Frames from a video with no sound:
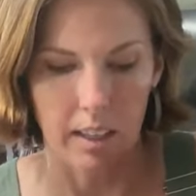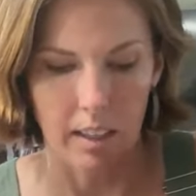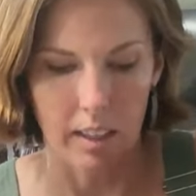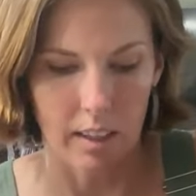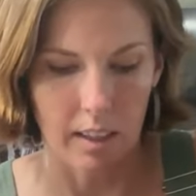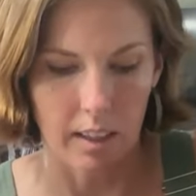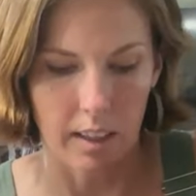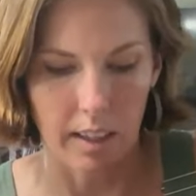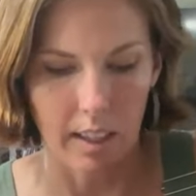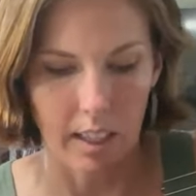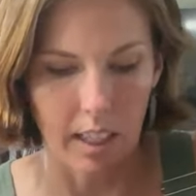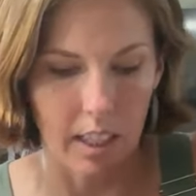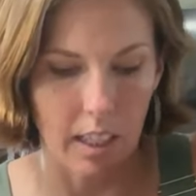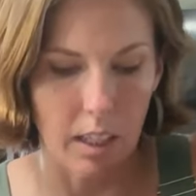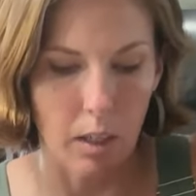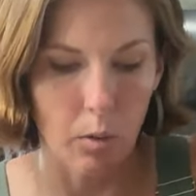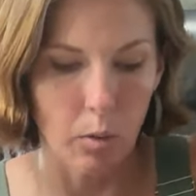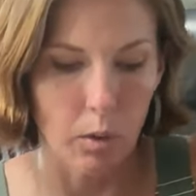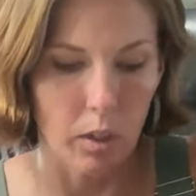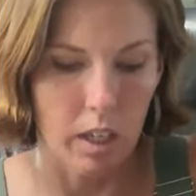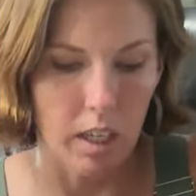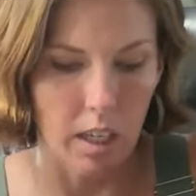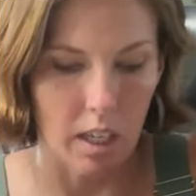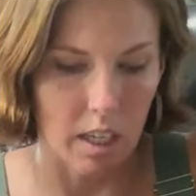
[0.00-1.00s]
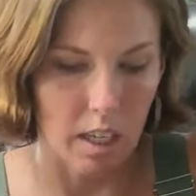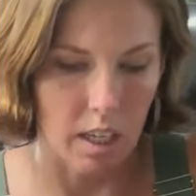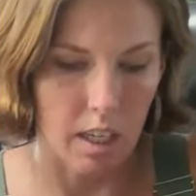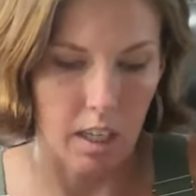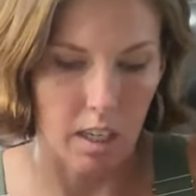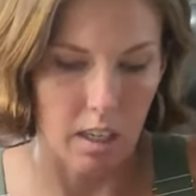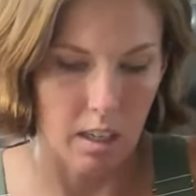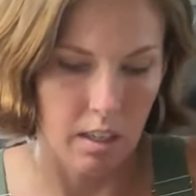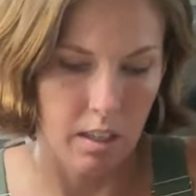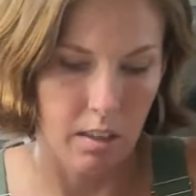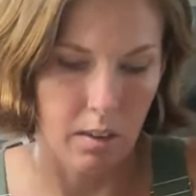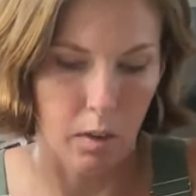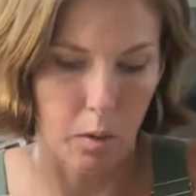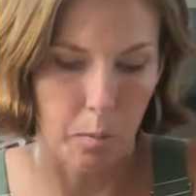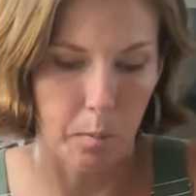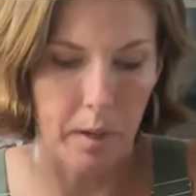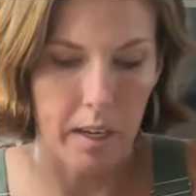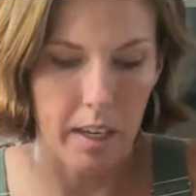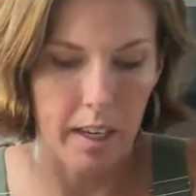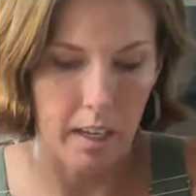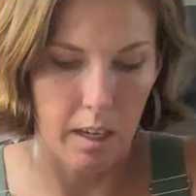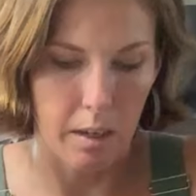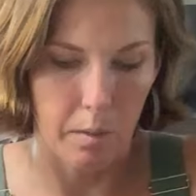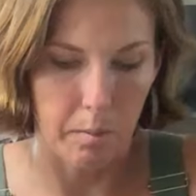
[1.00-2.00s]
liquidy the
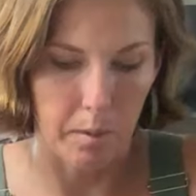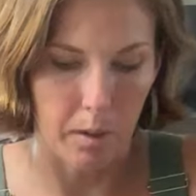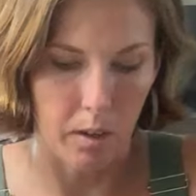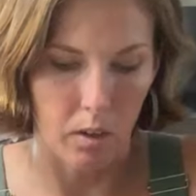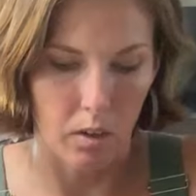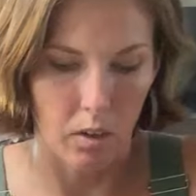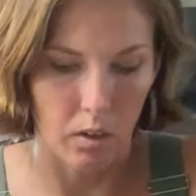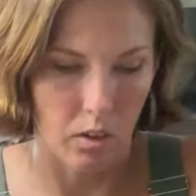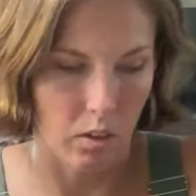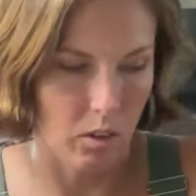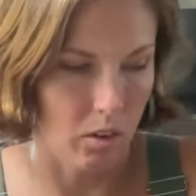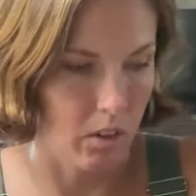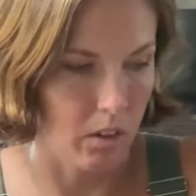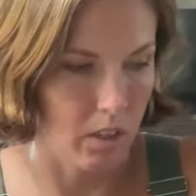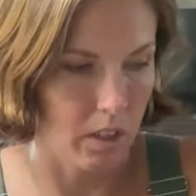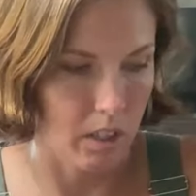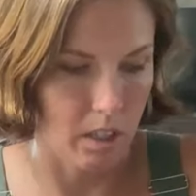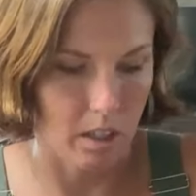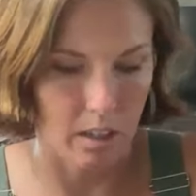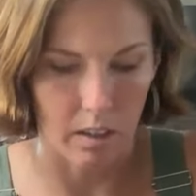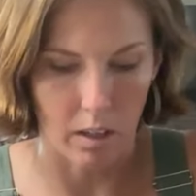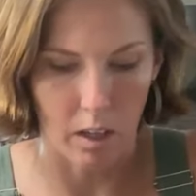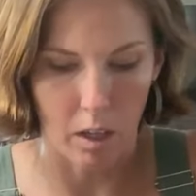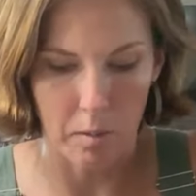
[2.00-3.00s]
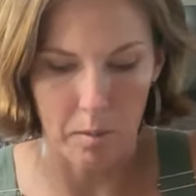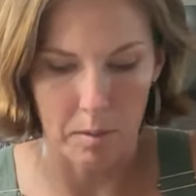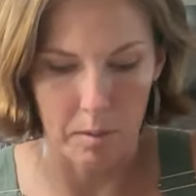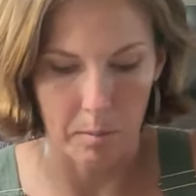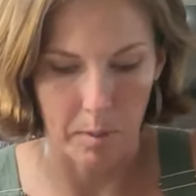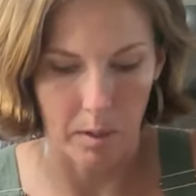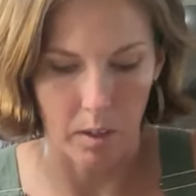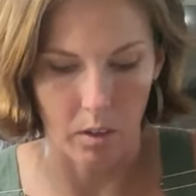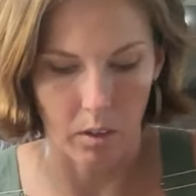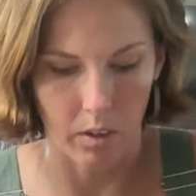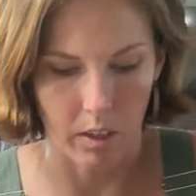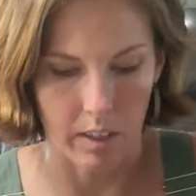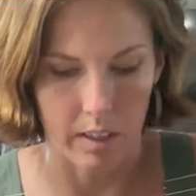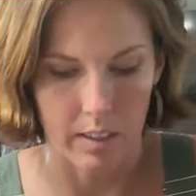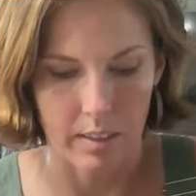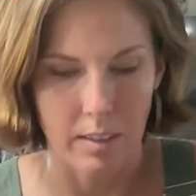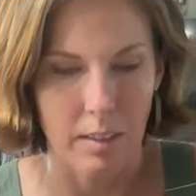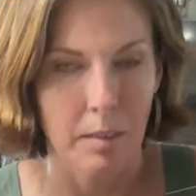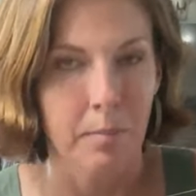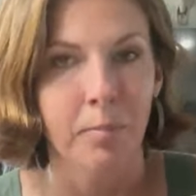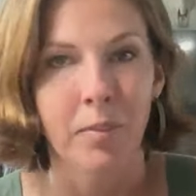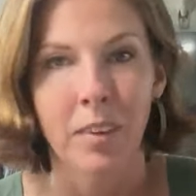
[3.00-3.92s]
peanut butter or the almond butter is,